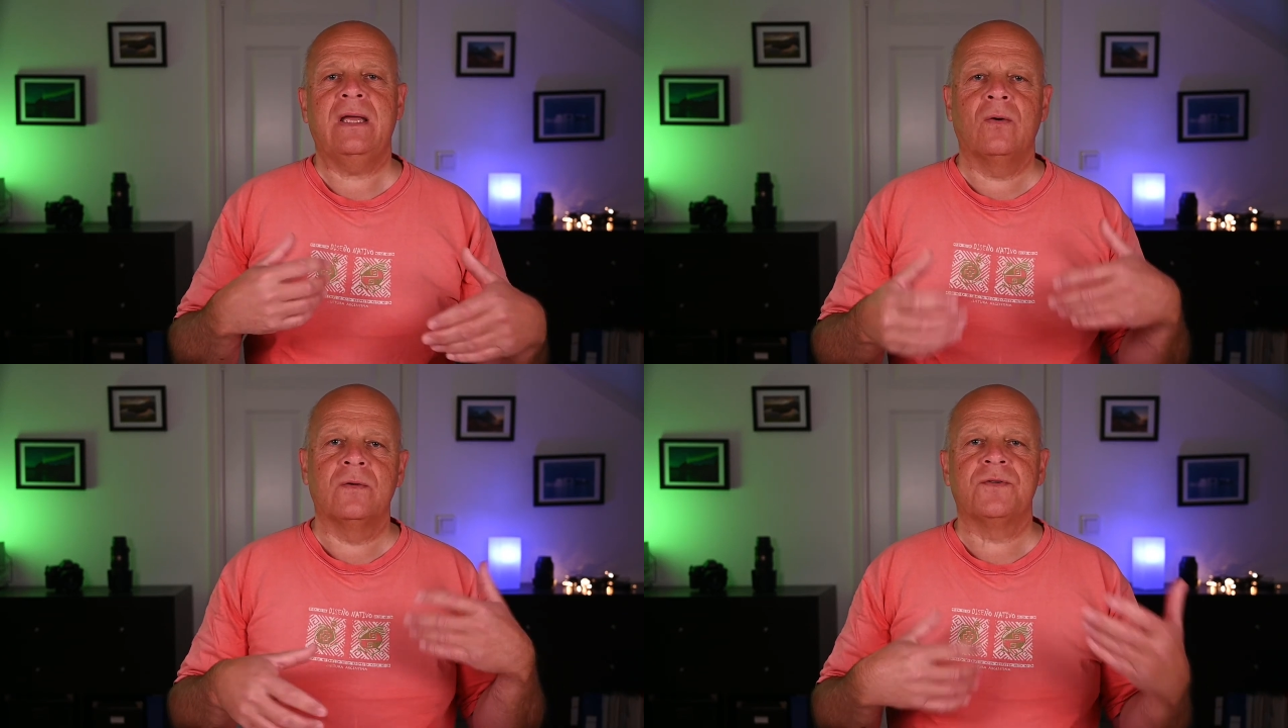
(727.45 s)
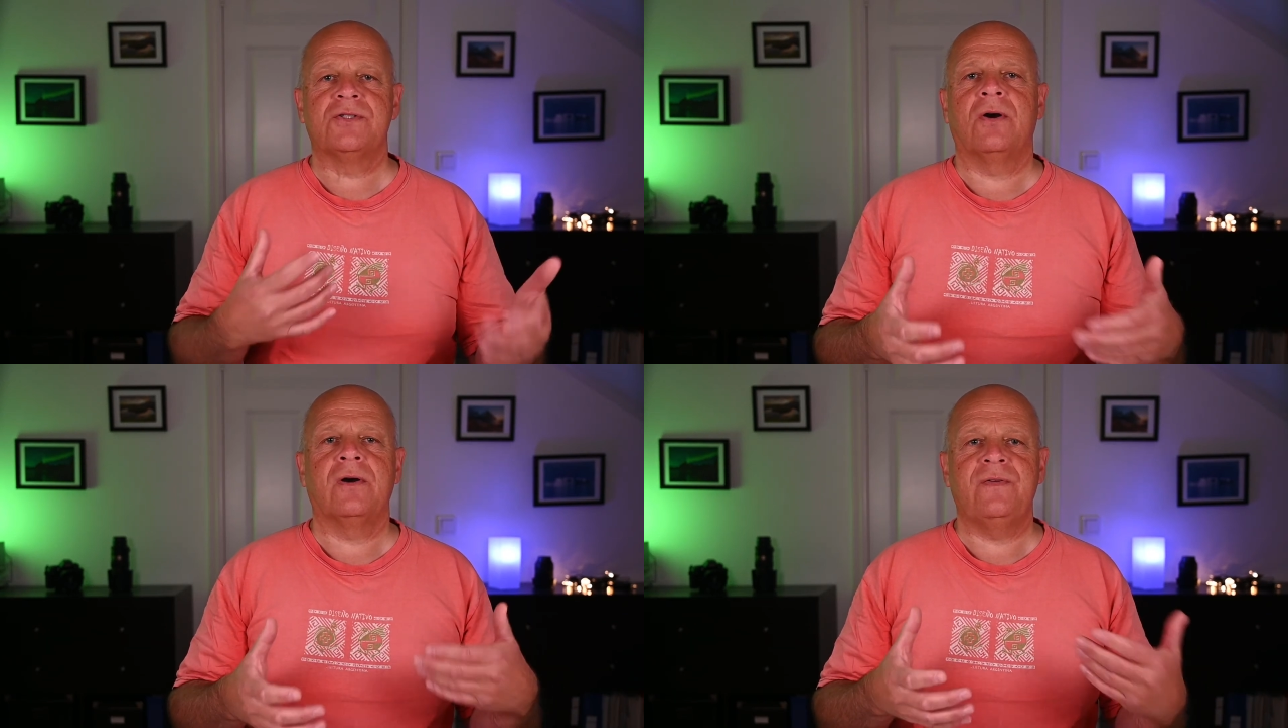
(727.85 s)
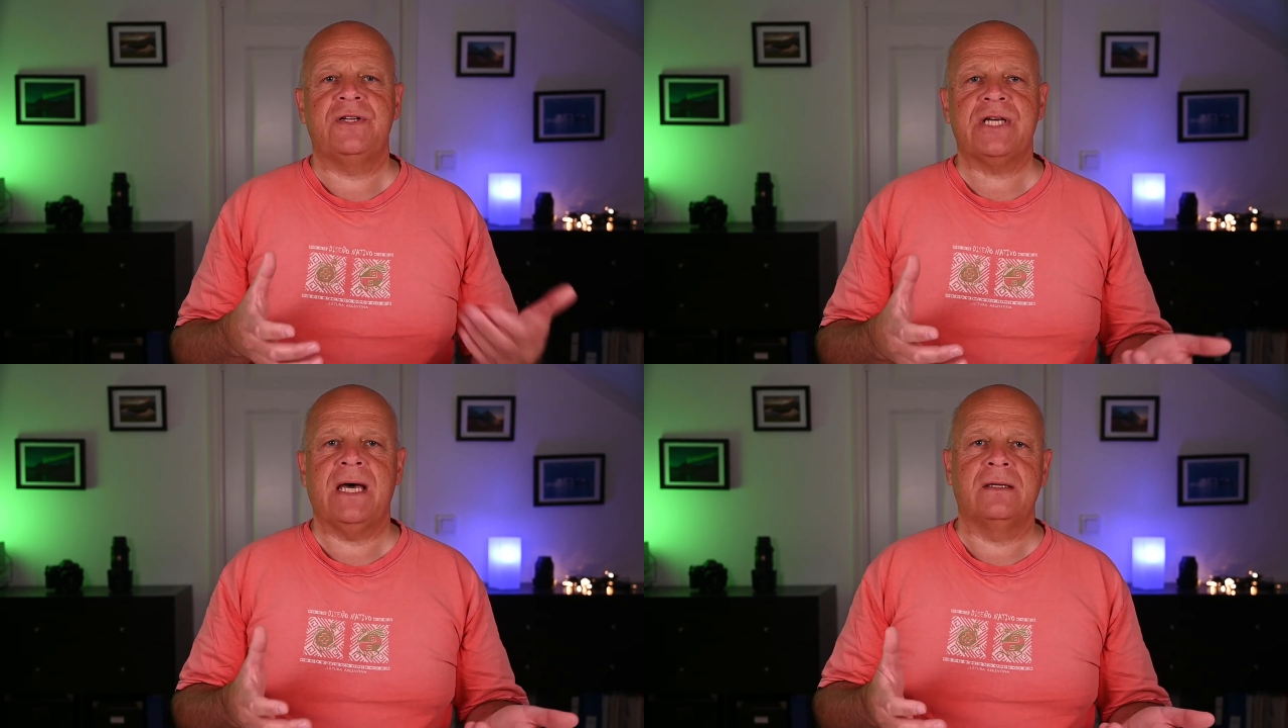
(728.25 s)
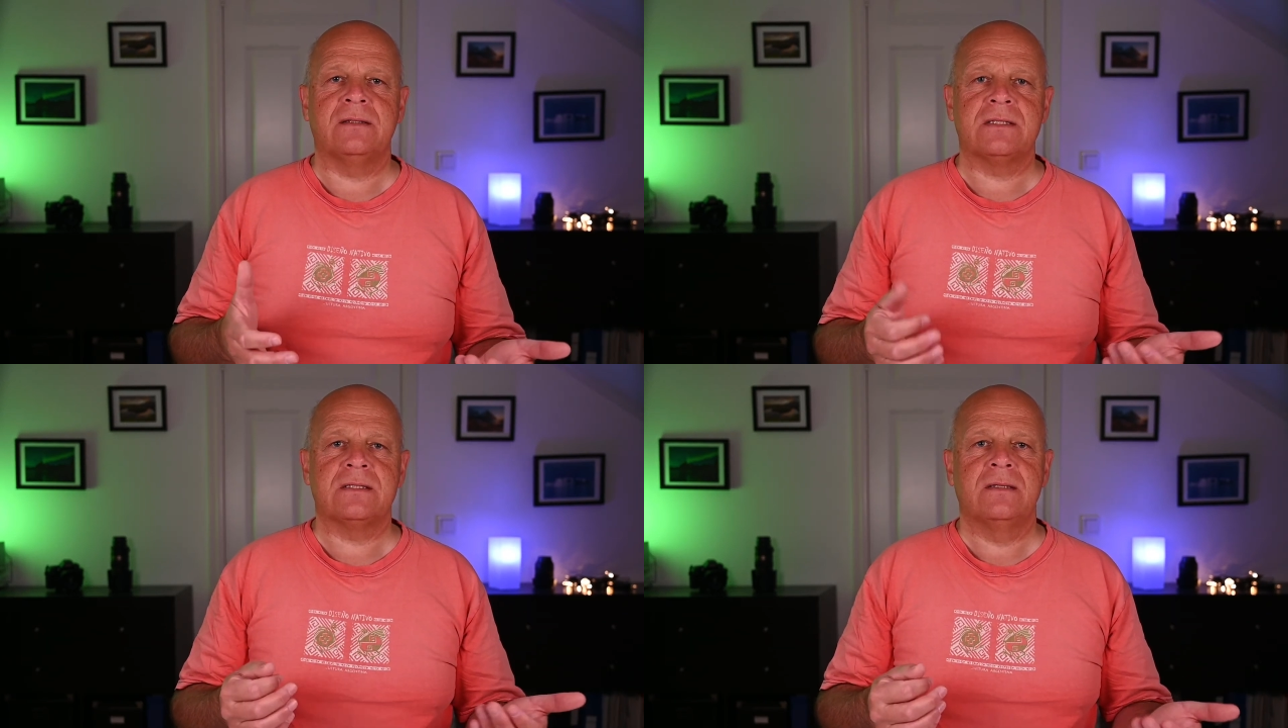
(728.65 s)
on photography
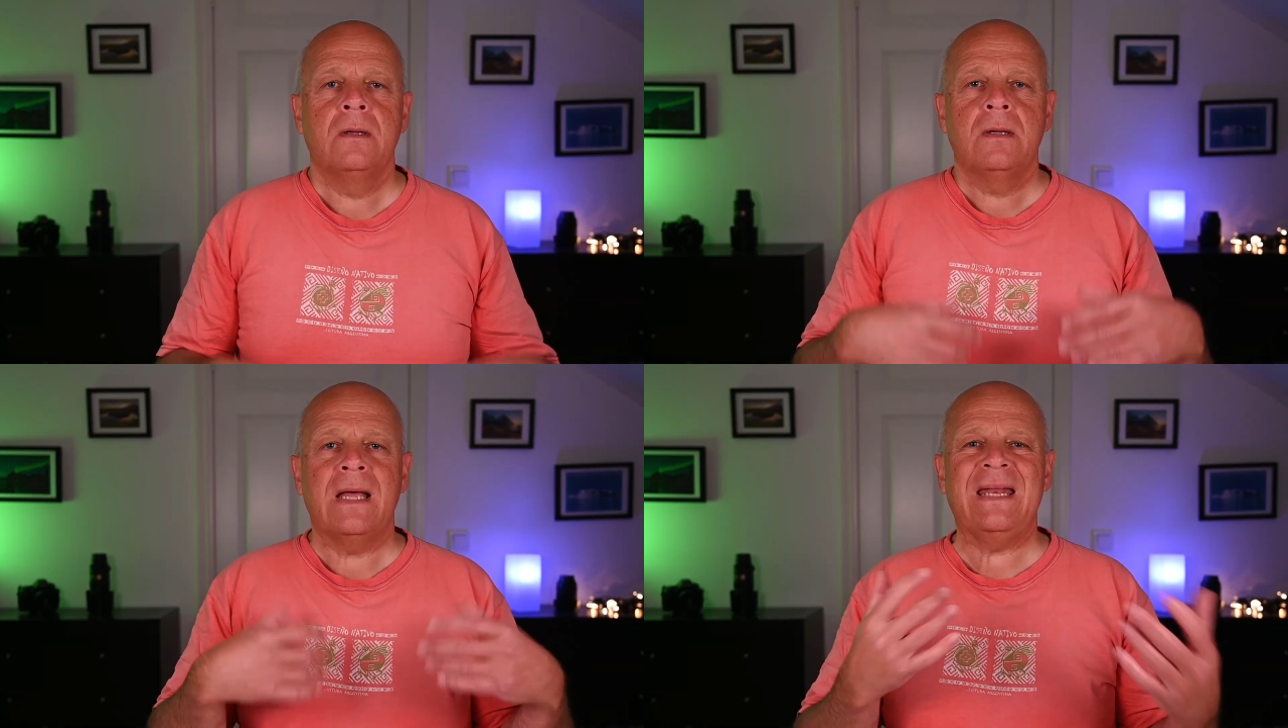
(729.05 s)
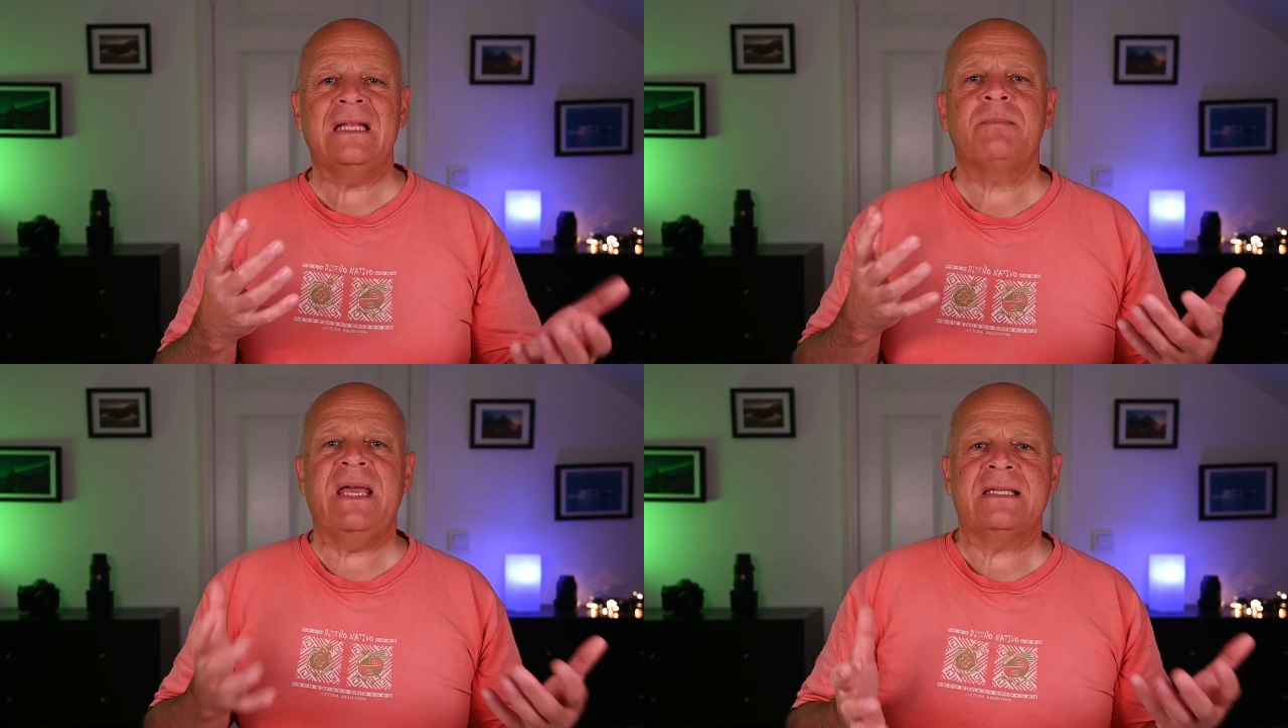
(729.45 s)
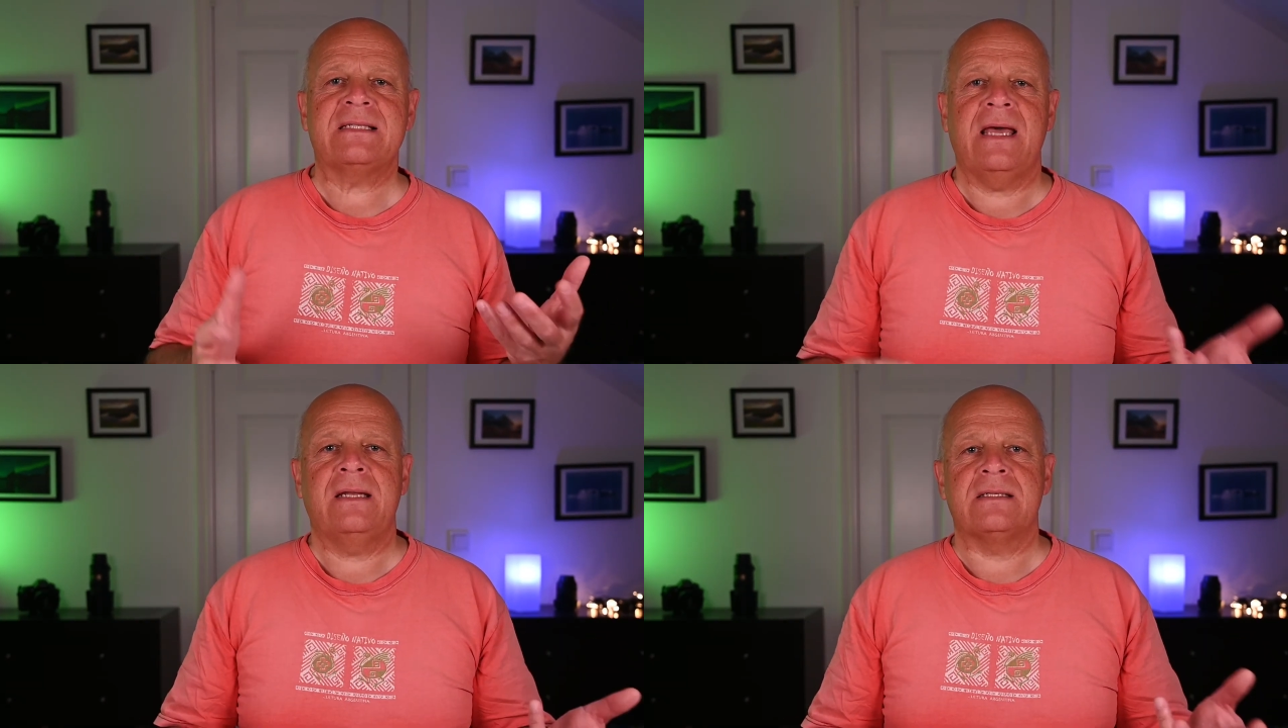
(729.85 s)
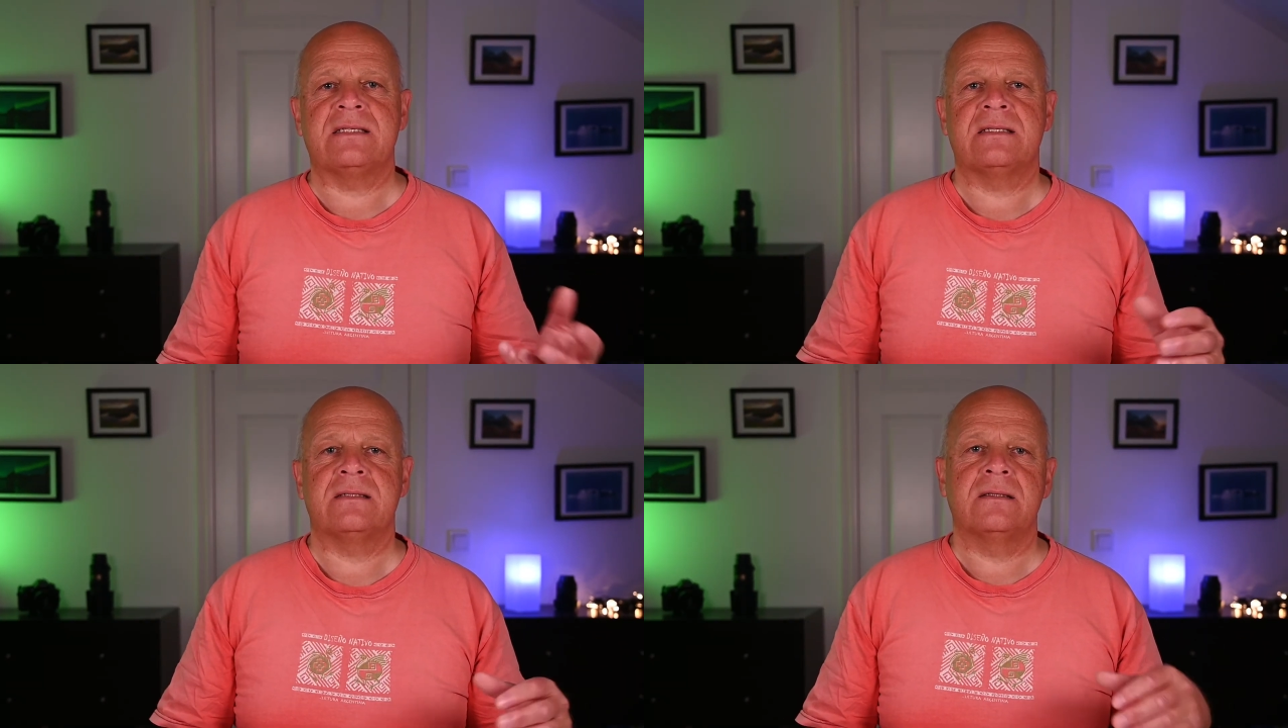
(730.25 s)
channels. And it makes
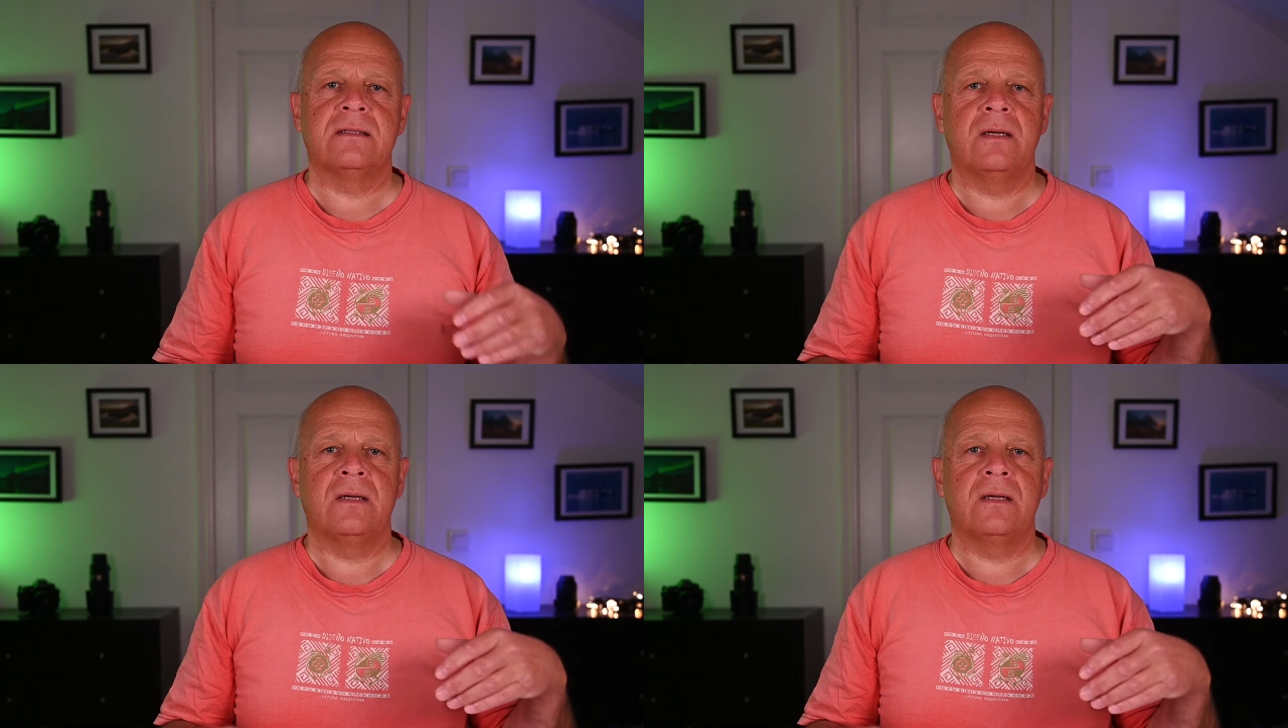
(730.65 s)
sense.